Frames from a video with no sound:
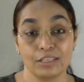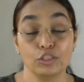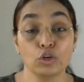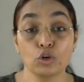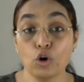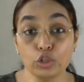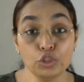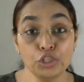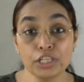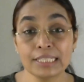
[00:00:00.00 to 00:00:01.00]
So
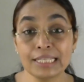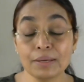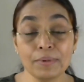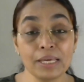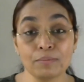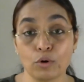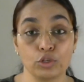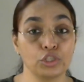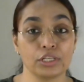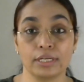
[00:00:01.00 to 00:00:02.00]
consciously be
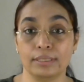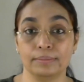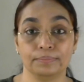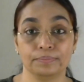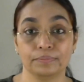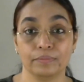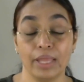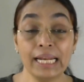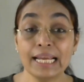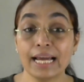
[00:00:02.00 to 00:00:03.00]
emotional
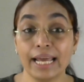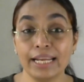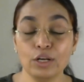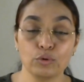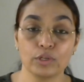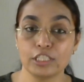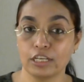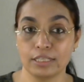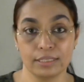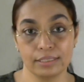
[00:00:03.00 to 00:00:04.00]
and kind towards
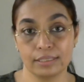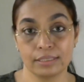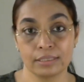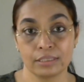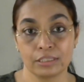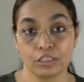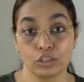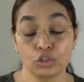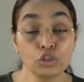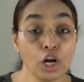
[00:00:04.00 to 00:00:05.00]
others.
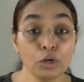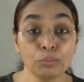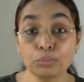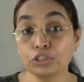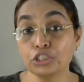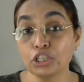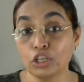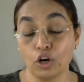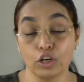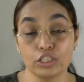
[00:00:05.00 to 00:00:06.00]
Do not put your
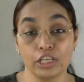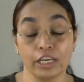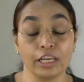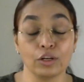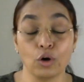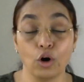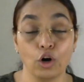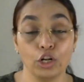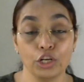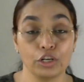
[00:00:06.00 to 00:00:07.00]
logic in
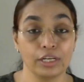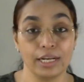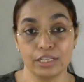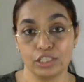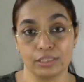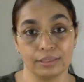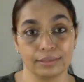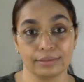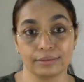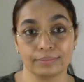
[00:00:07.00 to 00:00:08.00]
all your relations.
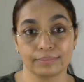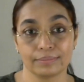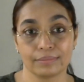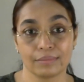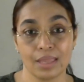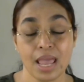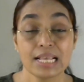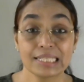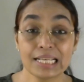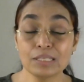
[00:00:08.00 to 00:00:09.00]

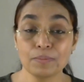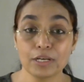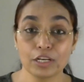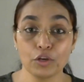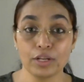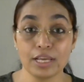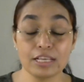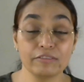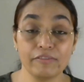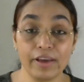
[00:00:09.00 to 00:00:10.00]
Since Mercury
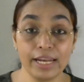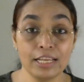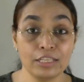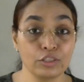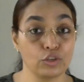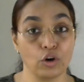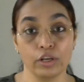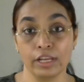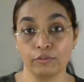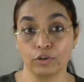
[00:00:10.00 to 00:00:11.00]
is very strong
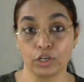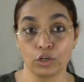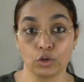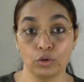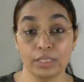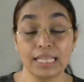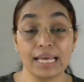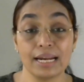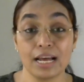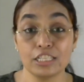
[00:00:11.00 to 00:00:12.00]
in Virgo,
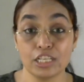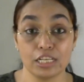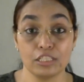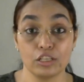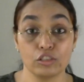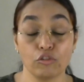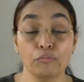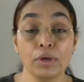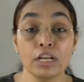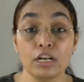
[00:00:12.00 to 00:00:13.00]
there are chances
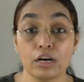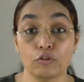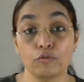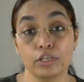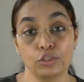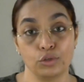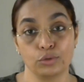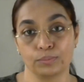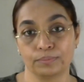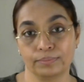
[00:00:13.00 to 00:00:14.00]
of being nervous too,